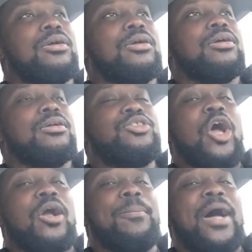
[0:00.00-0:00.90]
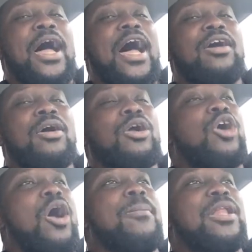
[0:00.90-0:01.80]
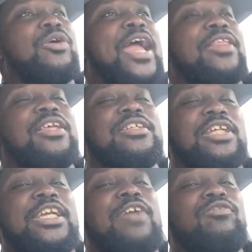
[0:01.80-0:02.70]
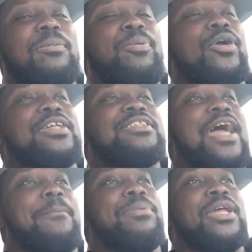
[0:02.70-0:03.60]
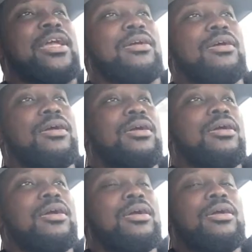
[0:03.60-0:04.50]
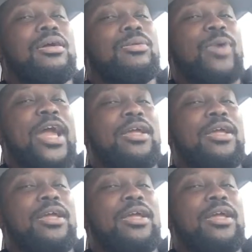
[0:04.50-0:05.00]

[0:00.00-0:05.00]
Talk about how Carmelo Anthony is a Kendrick Perkins type player, right?